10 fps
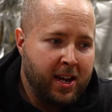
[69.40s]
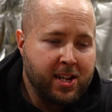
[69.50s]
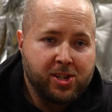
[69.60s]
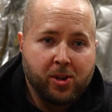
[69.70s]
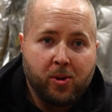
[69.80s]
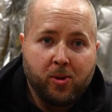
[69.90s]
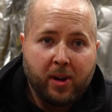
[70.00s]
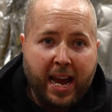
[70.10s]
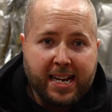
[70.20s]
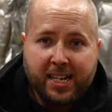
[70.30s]
And
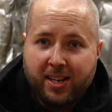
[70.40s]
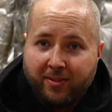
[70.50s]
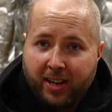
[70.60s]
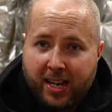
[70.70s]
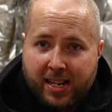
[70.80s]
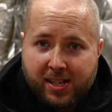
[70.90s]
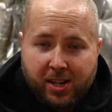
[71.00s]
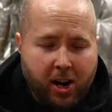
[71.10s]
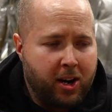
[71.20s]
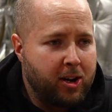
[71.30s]
so ATVs
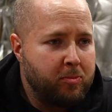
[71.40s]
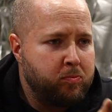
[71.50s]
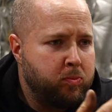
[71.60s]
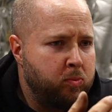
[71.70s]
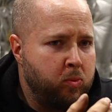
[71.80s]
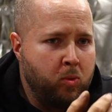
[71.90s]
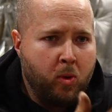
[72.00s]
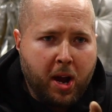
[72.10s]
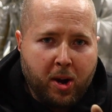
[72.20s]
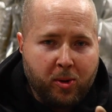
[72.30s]
are
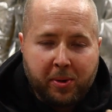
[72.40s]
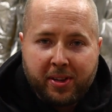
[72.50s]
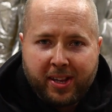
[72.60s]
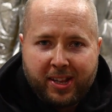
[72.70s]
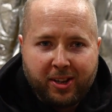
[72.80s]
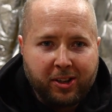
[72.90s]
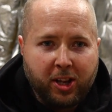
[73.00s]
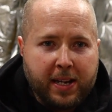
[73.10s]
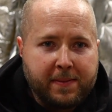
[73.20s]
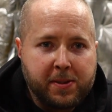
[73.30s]
well within their
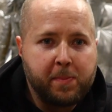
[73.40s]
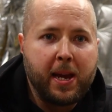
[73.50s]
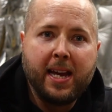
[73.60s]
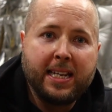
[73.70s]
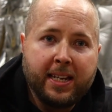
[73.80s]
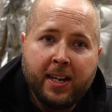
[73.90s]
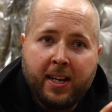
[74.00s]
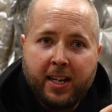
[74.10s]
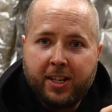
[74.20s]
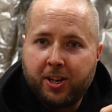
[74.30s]
lifespan
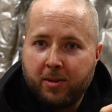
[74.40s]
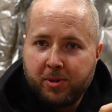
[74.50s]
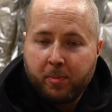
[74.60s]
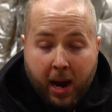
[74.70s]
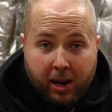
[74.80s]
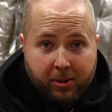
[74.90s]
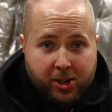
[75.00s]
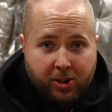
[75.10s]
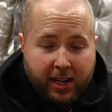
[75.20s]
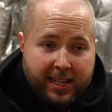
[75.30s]
in terms of
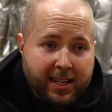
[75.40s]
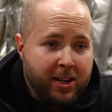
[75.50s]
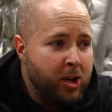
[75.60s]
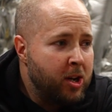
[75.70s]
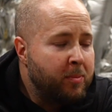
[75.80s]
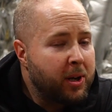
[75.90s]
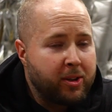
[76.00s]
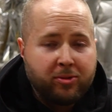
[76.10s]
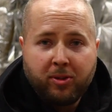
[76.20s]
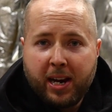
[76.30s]
powertrain, but
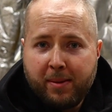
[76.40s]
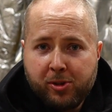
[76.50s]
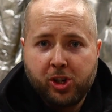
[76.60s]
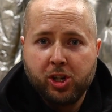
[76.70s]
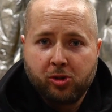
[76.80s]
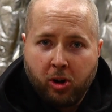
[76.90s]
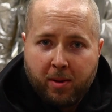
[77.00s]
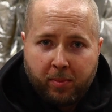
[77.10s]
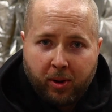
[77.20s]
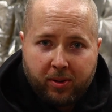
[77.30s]
the frames just
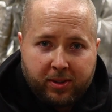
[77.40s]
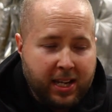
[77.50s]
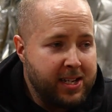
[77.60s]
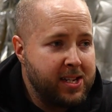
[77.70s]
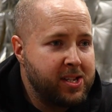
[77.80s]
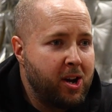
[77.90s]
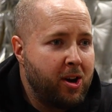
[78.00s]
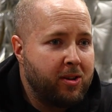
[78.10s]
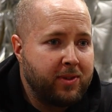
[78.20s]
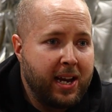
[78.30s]
crumble. They
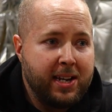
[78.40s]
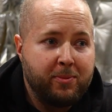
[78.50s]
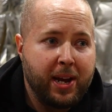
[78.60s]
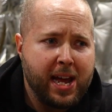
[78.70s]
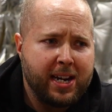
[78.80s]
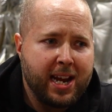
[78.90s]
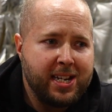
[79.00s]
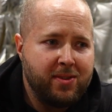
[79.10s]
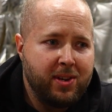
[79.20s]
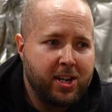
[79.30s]
dissolve, and we had an
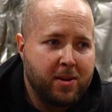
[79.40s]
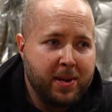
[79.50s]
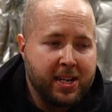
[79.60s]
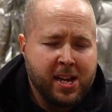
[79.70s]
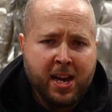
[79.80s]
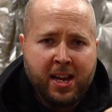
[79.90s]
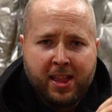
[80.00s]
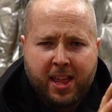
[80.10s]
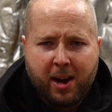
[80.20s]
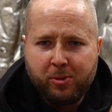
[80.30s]
ATV come in
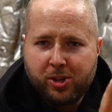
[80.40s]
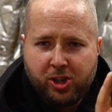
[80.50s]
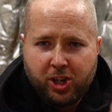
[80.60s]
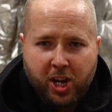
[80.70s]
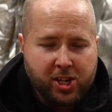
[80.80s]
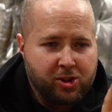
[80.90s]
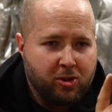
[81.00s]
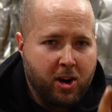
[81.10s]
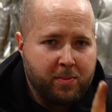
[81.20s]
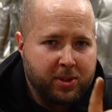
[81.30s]
that was just
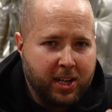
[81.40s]
crumbled.